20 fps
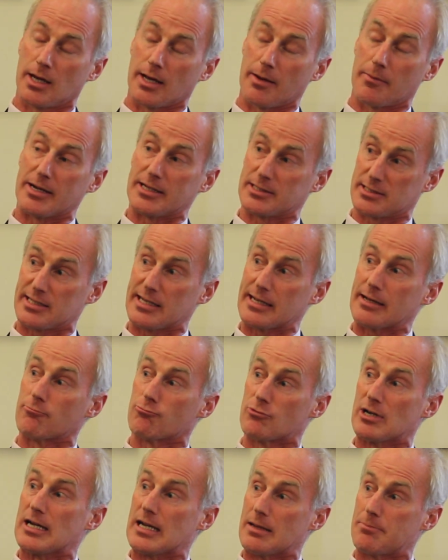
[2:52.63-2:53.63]
And it's
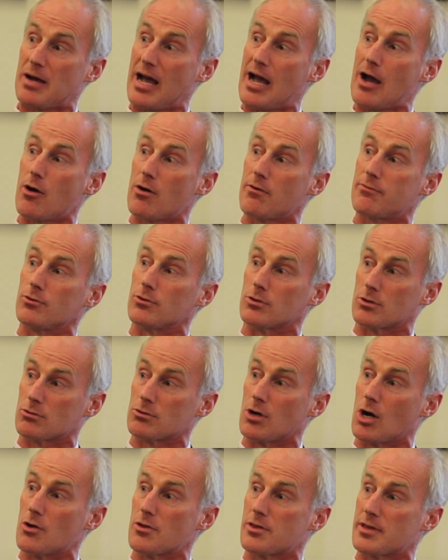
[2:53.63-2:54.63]
seeing really powerful
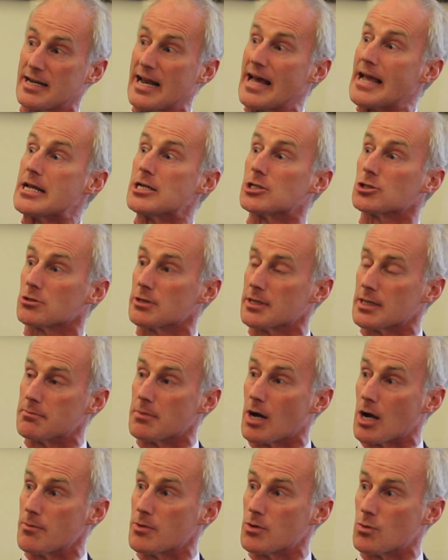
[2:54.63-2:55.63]
growth in Asia at the
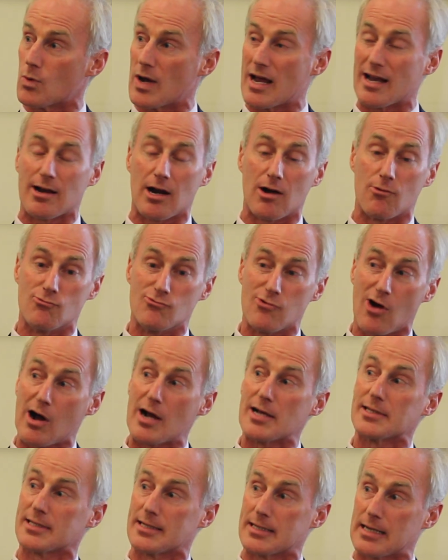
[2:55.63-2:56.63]
moment, where a
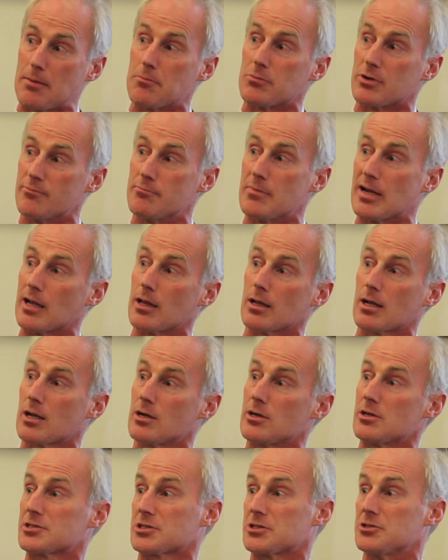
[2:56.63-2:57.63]
rising number of middle
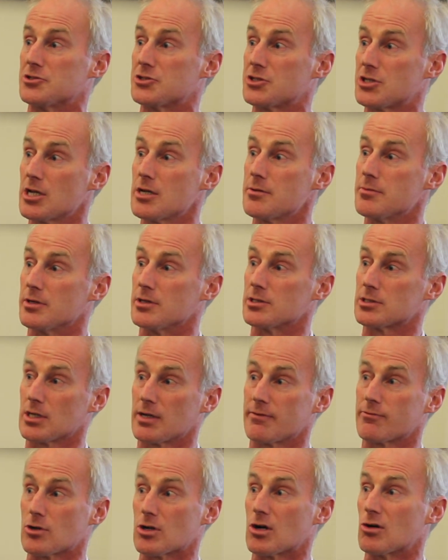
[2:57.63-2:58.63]
class consumers
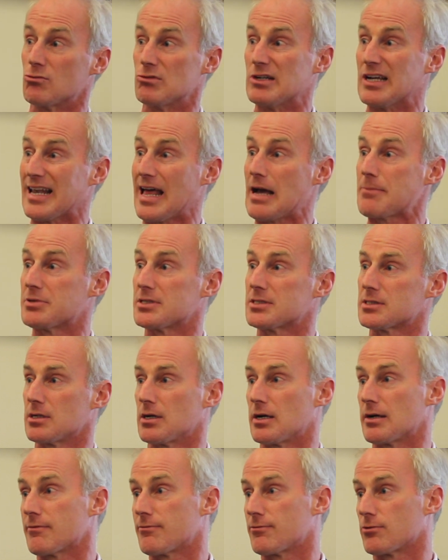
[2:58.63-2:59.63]
have got a real
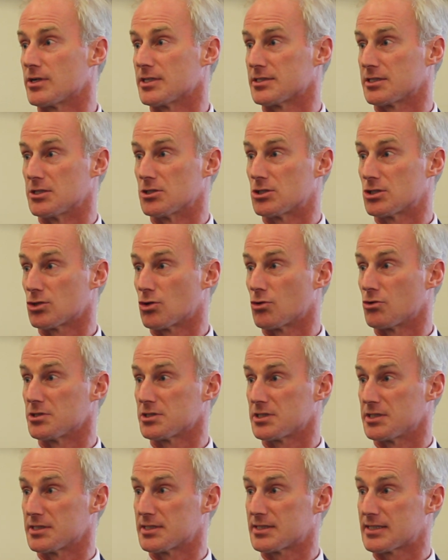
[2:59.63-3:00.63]
appetite for its
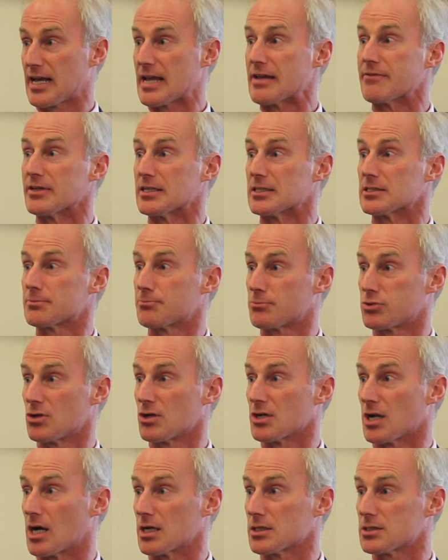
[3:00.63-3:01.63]
insurance and savings
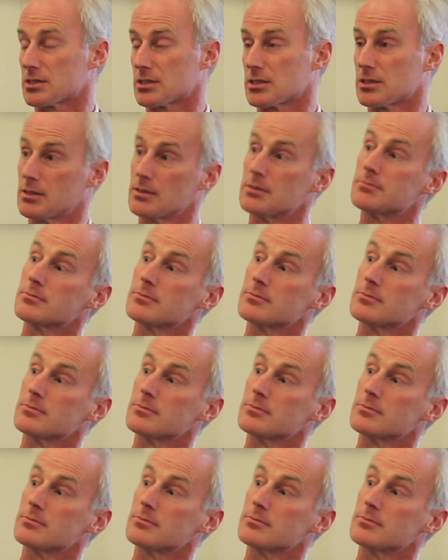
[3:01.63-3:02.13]
products.